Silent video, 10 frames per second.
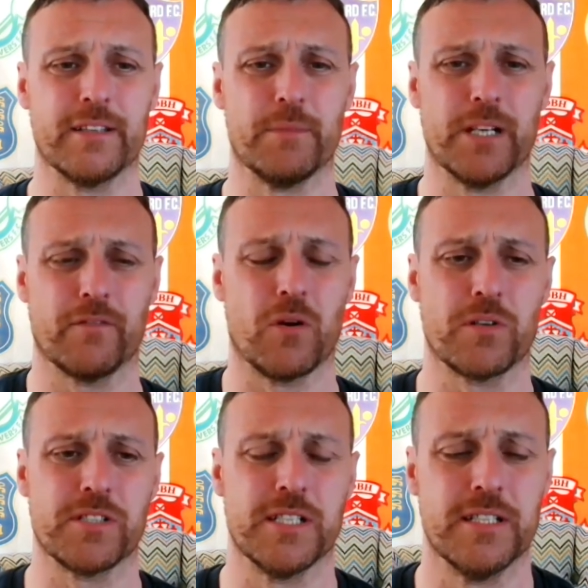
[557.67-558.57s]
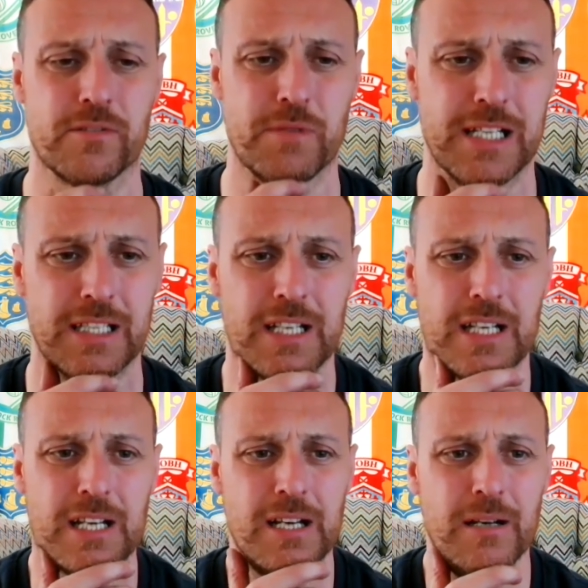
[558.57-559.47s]
They might have Cork City as well,
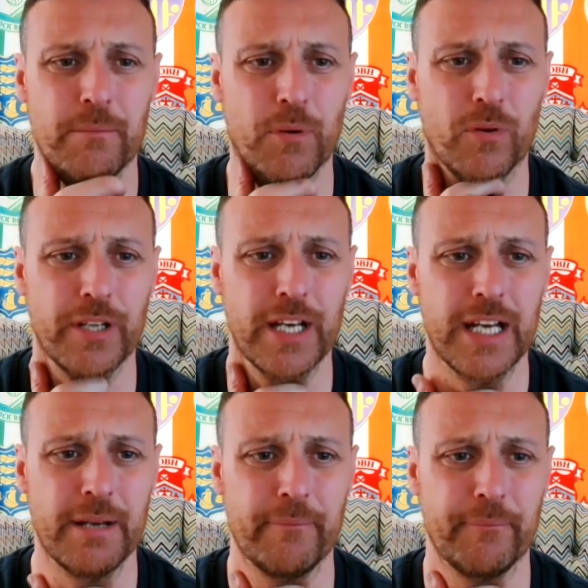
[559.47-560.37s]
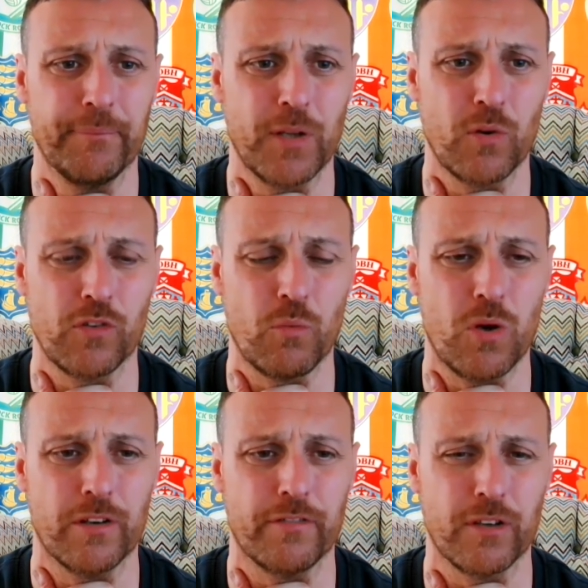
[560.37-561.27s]
but or is it
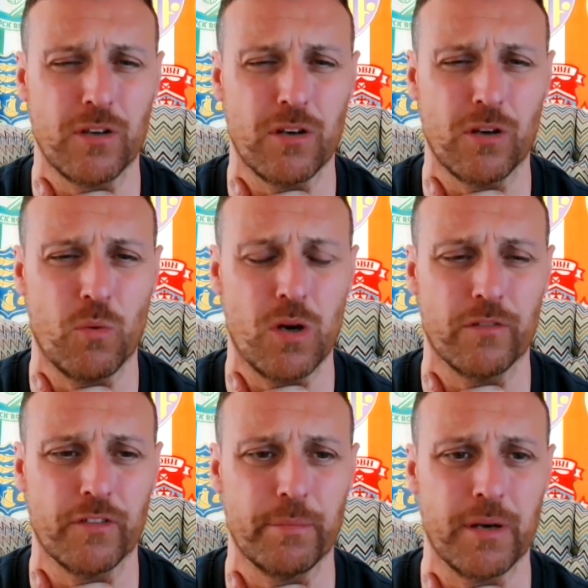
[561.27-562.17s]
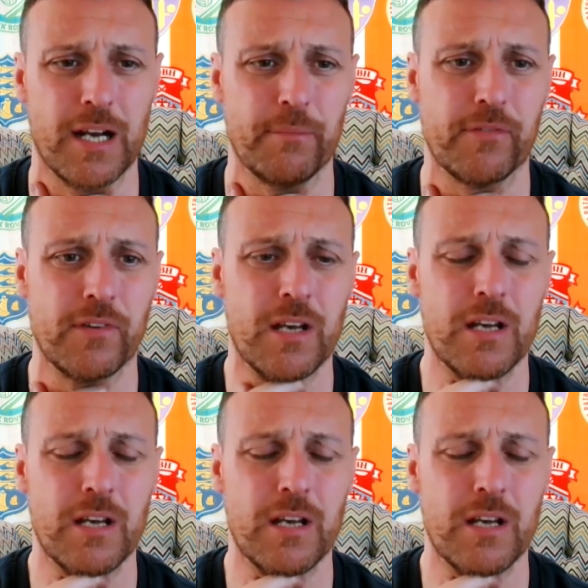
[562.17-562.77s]
Waterford, Cork or Waterford perhaps?